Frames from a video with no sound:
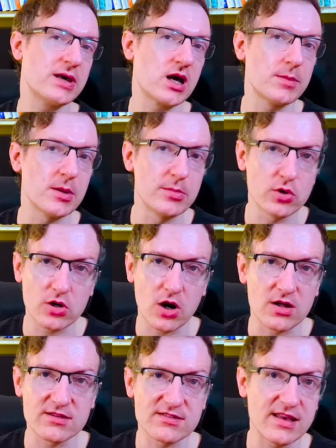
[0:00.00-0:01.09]
pick up a book
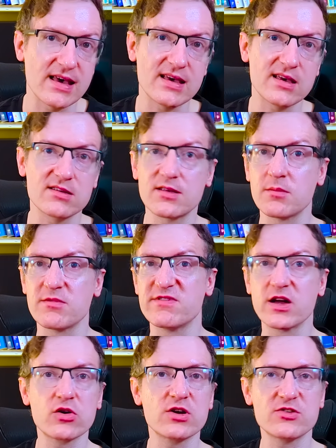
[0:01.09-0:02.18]
on, say, some
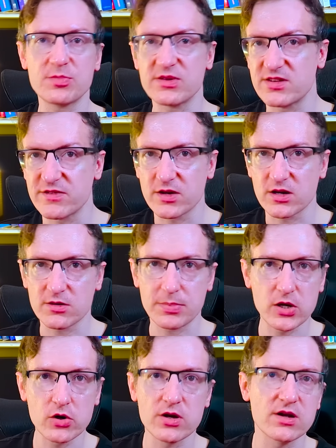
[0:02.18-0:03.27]
very specific
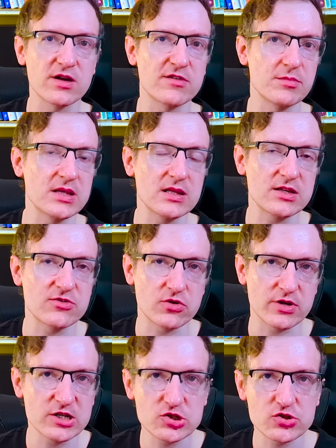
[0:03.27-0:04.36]
period of Middle
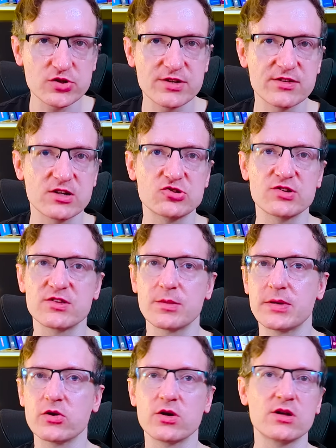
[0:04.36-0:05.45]
Eastern history, such as the
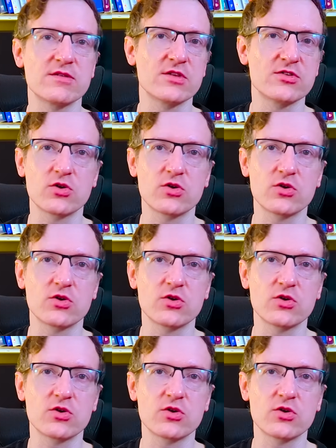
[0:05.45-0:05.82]
period of the